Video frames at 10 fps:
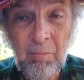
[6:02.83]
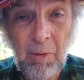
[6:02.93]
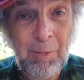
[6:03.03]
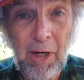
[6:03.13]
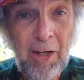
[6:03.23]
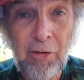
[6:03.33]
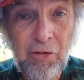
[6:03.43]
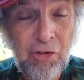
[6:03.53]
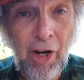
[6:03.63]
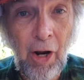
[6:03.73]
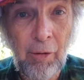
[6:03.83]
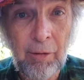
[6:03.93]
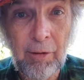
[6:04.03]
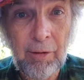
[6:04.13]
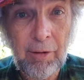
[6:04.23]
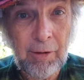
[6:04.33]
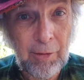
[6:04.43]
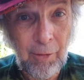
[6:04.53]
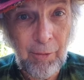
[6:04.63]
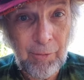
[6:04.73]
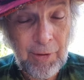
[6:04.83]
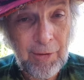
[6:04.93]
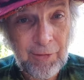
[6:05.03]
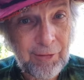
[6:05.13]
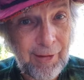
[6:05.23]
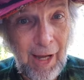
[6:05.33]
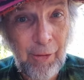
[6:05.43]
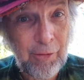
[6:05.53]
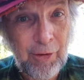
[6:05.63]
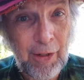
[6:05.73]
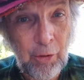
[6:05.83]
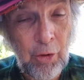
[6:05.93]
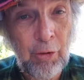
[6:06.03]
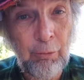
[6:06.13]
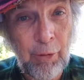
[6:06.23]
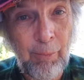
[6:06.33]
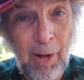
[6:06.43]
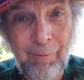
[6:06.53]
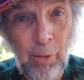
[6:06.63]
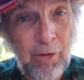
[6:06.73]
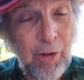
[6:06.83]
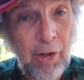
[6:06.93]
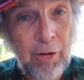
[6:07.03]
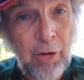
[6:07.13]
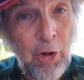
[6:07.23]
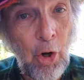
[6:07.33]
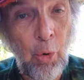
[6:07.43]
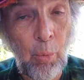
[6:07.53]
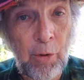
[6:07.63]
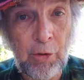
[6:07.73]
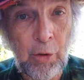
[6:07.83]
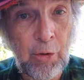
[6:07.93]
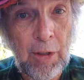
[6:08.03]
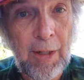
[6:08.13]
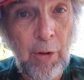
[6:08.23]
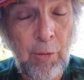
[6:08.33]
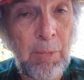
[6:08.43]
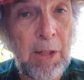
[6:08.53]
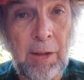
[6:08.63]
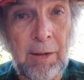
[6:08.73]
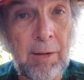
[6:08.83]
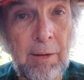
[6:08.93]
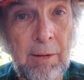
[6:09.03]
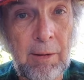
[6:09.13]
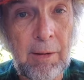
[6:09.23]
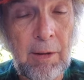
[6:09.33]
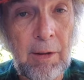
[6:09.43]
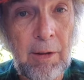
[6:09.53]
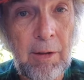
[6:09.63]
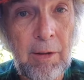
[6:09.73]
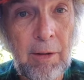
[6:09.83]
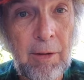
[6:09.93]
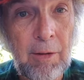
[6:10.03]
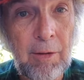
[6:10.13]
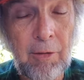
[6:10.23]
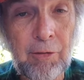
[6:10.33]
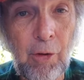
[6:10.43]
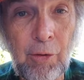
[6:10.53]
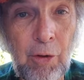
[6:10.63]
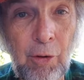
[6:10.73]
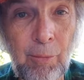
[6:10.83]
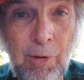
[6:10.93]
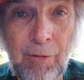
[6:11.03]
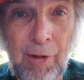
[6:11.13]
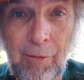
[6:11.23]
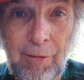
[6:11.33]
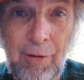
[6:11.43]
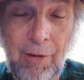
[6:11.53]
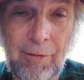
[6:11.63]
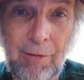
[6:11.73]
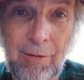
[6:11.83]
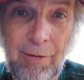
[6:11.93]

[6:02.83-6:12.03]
I mean, I could shout in the old days as loud as I could with my voice. No one could hear me. There's no humans out there.